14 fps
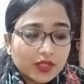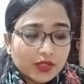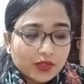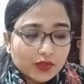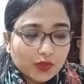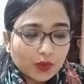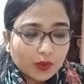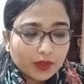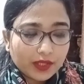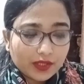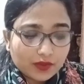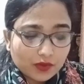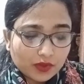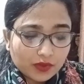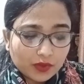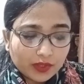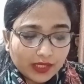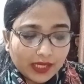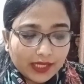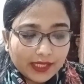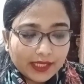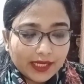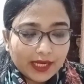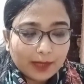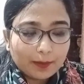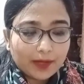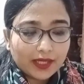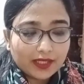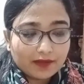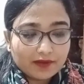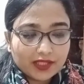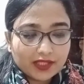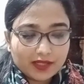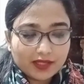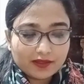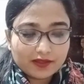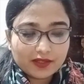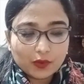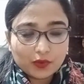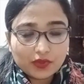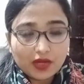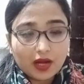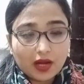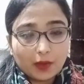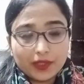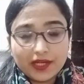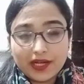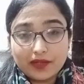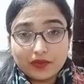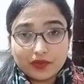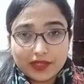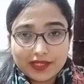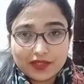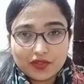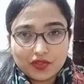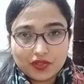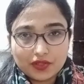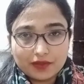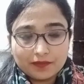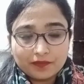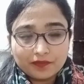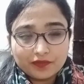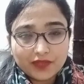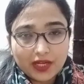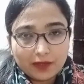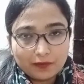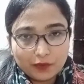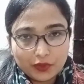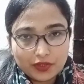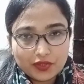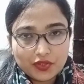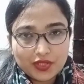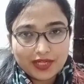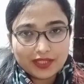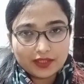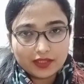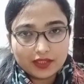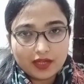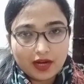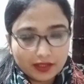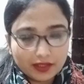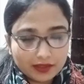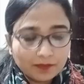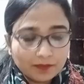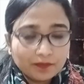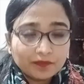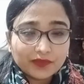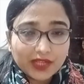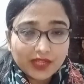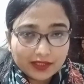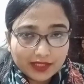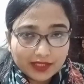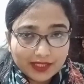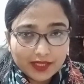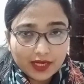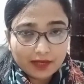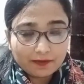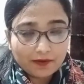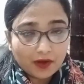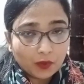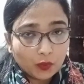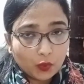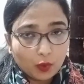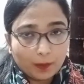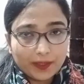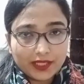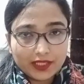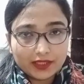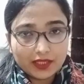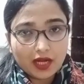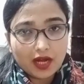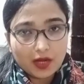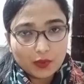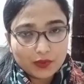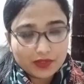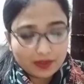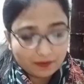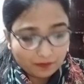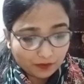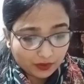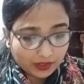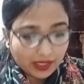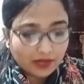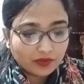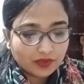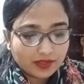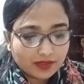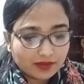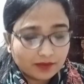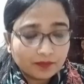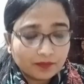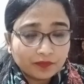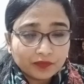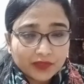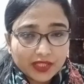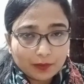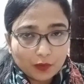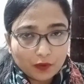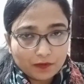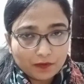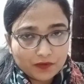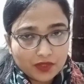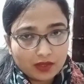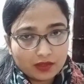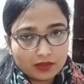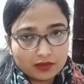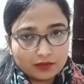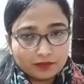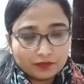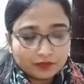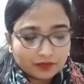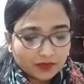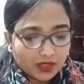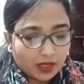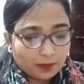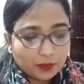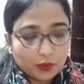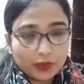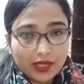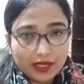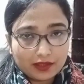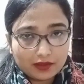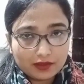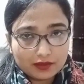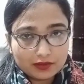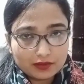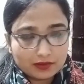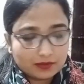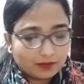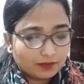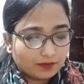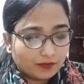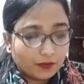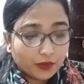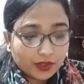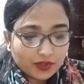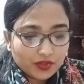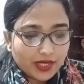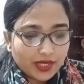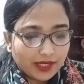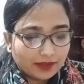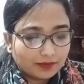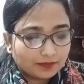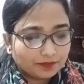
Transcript: So he is also telling him and giving the excuse how he had reached that wooden shed in the garden, that he had found nobody in the house, and for that reason he moved up to that wooden shed.